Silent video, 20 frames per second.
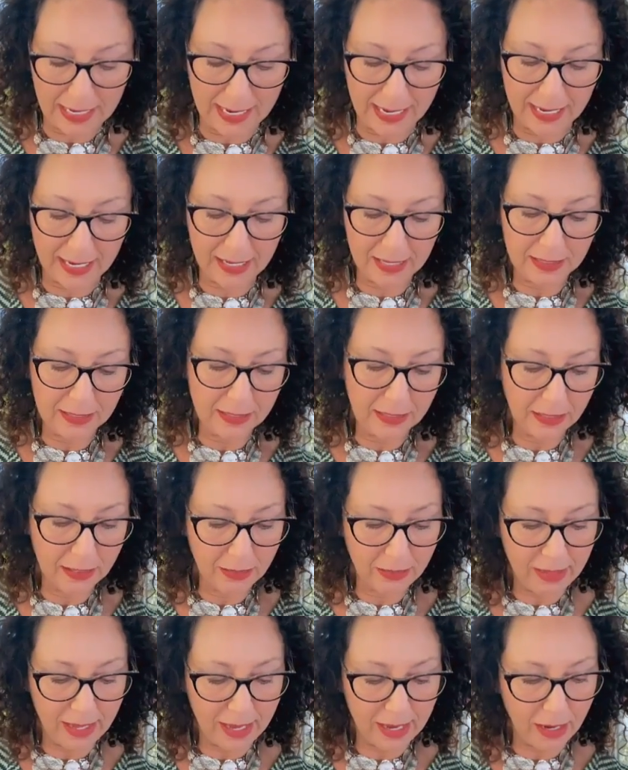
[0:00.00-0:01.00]
and
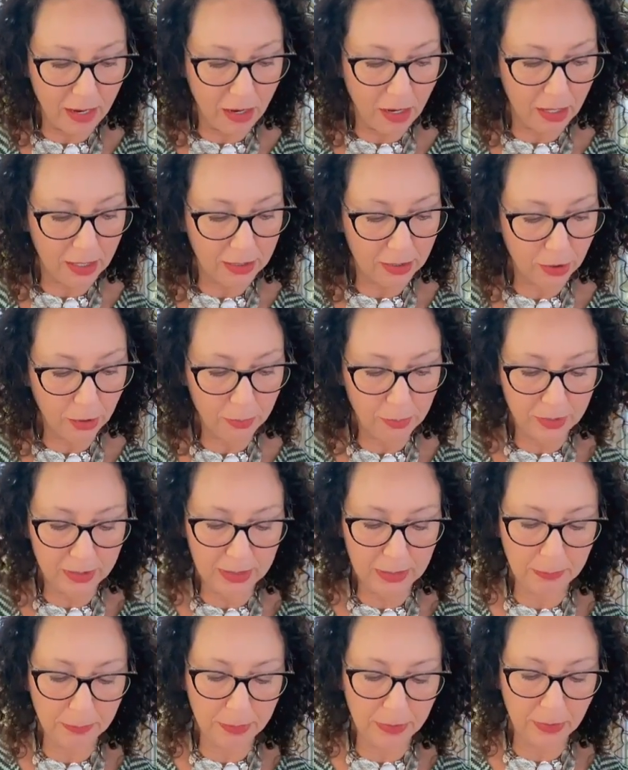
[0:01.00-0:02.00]
they are super
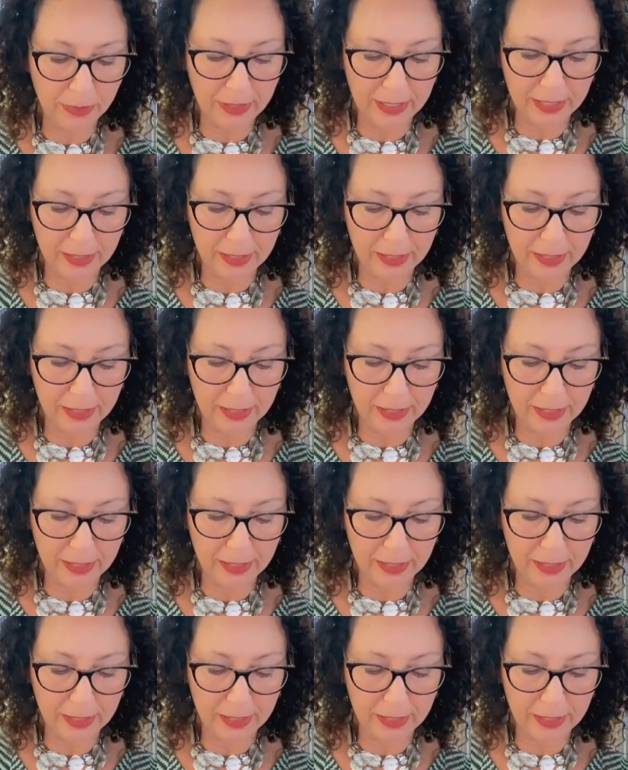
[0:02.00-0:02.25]
simple.